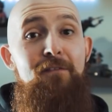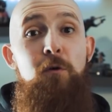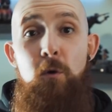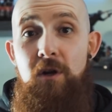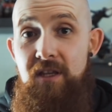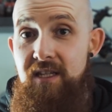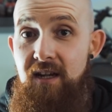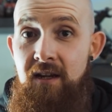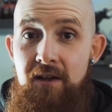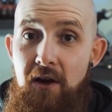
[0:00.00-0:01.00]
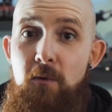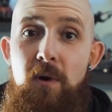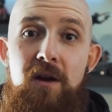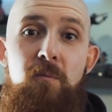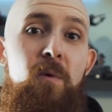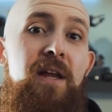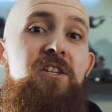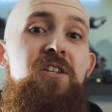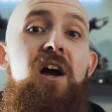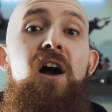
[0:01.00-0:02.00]
have ordered the Skull & Co one,
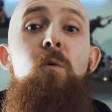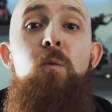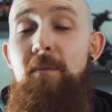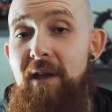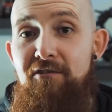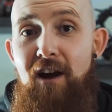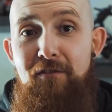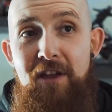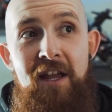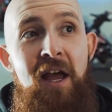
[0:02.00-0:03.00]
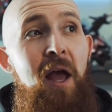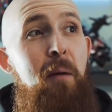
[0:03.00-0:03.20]
which will be arriving,